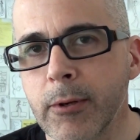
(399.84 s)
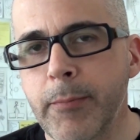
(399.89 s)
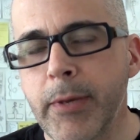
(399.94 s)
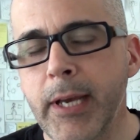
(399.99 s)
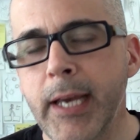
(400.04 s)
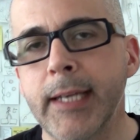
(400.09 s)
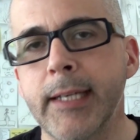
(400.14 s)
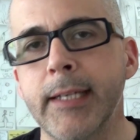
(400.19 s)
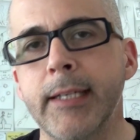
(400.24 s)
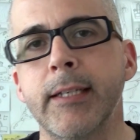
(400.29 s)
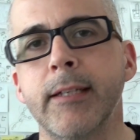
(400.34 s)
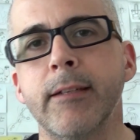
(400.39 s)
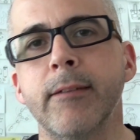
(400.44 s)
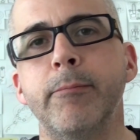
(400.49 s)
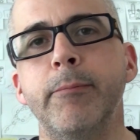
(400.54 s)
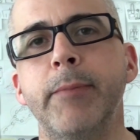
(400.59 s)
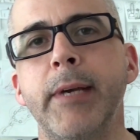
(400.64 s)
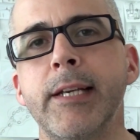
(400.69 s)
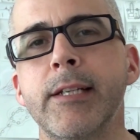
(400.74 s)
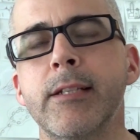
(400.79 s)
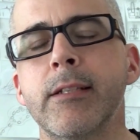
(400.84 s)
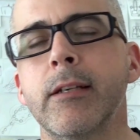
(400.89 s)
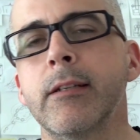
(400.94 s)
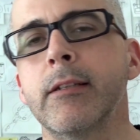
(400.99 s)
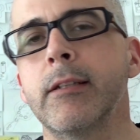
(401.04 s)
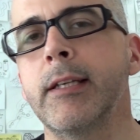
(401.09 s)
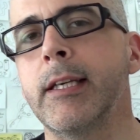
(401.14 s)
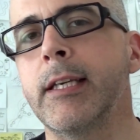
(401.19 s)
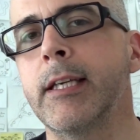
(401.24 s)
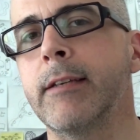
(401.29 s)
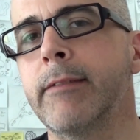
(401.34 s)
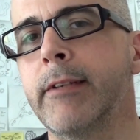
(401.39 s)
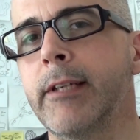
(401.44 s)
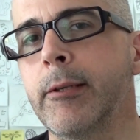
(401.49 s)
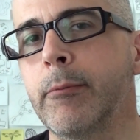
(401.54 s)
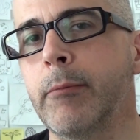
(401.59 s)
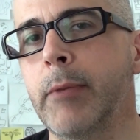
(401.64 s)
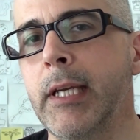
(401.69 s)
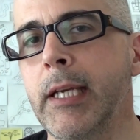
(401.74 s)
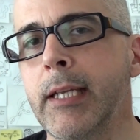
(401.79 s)
repetitive, basically
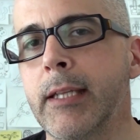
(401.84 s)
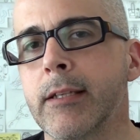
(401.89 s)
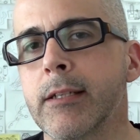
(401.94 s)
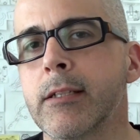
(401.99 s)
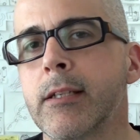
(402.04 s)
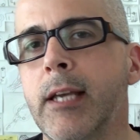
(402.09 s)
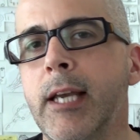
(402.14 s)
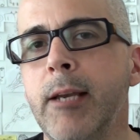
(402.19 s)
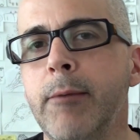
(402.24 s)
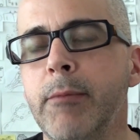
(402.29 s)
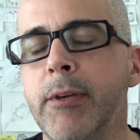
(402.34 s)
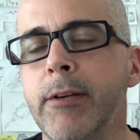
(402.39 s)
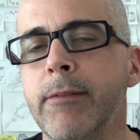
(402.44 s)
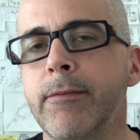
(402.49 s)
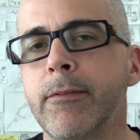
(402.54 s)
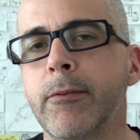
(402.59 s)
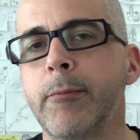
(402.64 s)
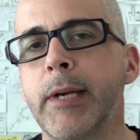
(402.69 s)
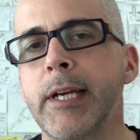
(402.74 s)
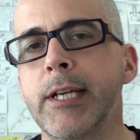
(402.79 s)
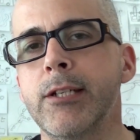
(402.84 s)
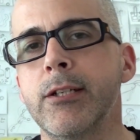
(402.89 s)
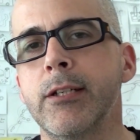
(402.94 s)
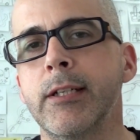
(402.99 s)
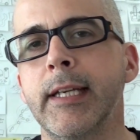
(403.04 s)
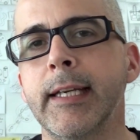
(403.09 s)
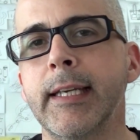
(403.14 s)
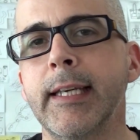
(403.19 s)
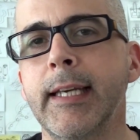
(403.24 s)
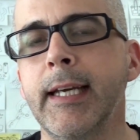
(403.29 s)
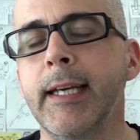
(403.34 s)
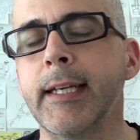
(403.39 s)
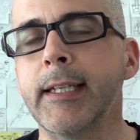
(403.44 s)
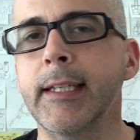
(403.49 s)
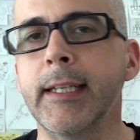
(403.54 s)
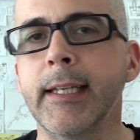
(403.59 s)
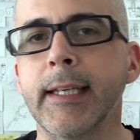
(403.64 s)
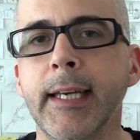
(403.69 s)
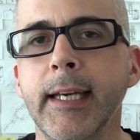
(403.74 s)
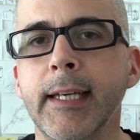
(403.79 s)
giving me the same information again
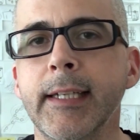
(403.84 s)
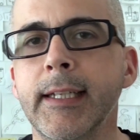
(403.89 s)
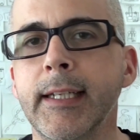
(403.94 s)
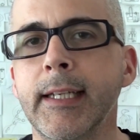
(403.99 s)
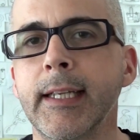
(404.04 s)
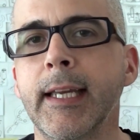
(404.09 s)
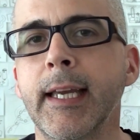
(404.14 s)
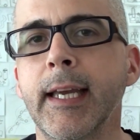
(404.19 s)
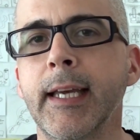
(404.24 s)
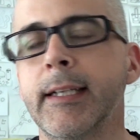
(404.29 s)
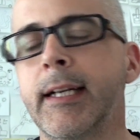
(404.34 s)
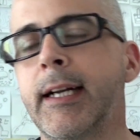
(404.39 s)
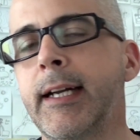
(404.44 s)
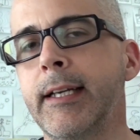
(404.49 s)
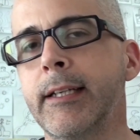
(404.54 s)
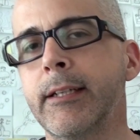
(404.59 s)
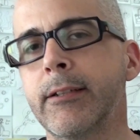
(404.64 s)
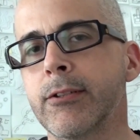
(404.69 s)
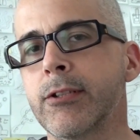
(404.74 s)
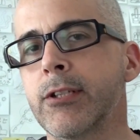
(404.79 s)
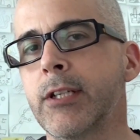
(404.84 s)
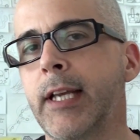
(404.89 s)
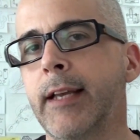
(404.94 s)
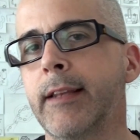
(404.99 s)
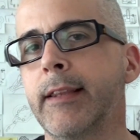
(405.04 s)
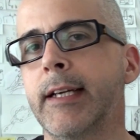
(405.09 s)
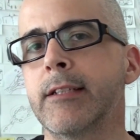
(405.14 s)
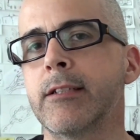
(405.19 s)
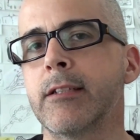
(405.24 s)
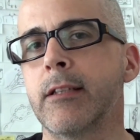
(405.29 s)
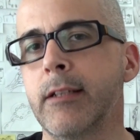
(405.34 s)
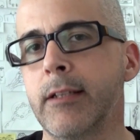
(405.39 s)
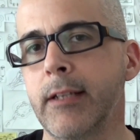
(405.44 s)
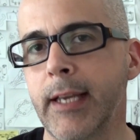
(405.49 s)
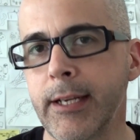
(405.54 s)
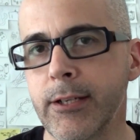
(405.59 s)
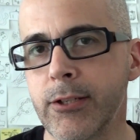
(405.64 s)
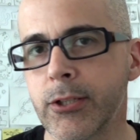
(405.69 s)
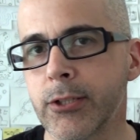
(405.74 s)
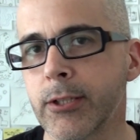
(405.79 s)
and again and again. I understand that's the
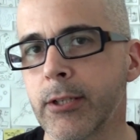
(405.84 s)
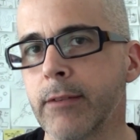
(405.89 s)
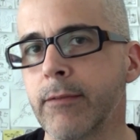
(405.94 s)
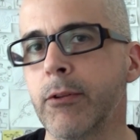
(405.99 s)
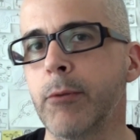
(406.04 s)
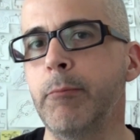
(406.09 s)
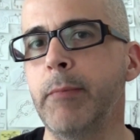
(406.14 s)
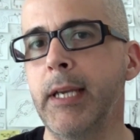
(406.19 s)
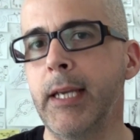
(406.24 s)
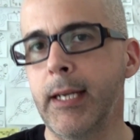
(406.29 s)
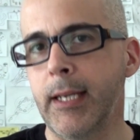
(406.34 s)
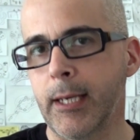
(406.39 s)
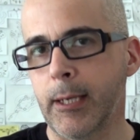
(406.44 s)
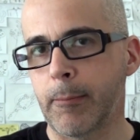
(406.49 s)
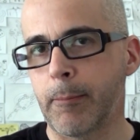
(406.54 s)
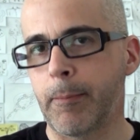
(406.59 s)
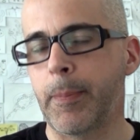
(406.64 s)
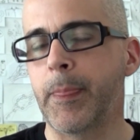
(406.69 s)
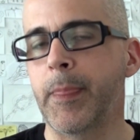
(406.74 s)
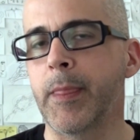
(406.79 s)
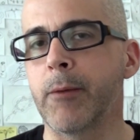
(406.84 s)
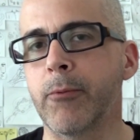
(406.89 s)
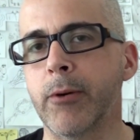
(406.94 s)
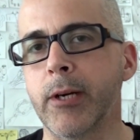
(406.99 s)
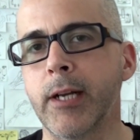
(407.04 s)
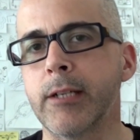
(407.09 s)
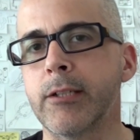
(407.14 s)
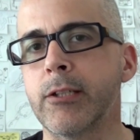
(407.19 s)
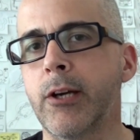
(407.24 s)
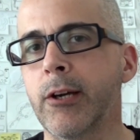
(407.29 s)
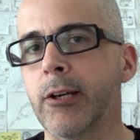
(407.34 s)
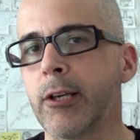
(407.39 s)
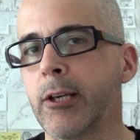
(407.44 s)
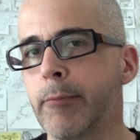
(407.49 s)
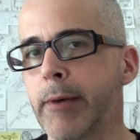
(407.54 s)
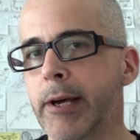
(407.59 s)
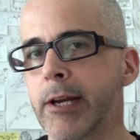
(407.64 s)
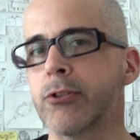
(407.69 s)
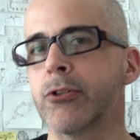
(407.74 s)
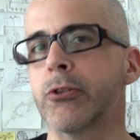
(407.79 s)
nature of the medium. We're not talking
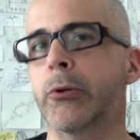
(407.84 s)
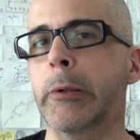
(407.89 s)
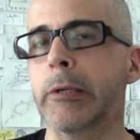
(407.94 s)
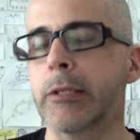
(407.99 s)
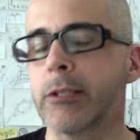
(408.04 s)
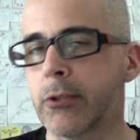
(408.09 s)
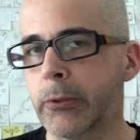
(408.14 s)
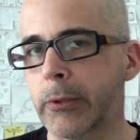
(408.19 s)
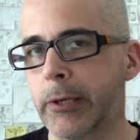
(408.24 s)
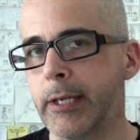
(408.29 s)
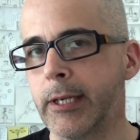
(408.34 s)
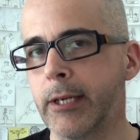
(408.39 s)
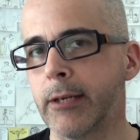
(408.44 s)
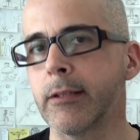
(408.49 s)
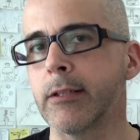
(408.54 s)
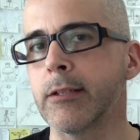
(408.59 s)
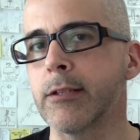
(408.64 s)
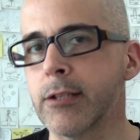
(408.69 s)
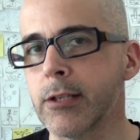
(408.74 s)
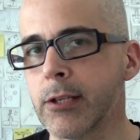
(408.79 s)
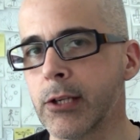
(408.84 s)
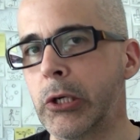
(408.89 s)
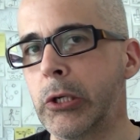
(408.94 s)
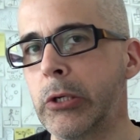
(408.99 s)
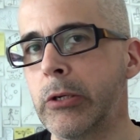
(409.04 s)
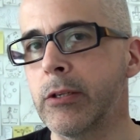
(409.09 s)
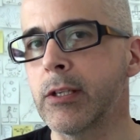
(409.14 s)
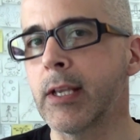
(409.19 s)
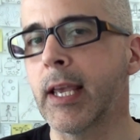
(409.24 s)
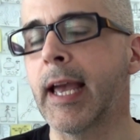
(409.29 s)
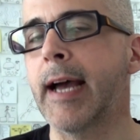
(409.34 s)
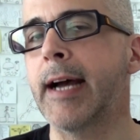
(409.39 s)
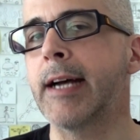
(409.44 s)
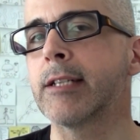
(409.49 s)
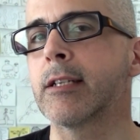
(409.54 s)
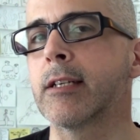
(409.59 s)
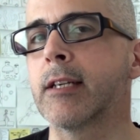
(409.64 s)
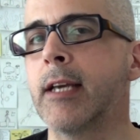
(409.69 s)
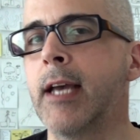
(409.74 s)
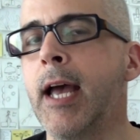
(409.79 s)
about a short story here. This is a
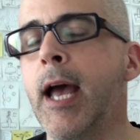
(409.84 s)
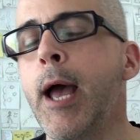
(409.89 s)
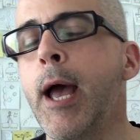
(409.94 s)
newscast.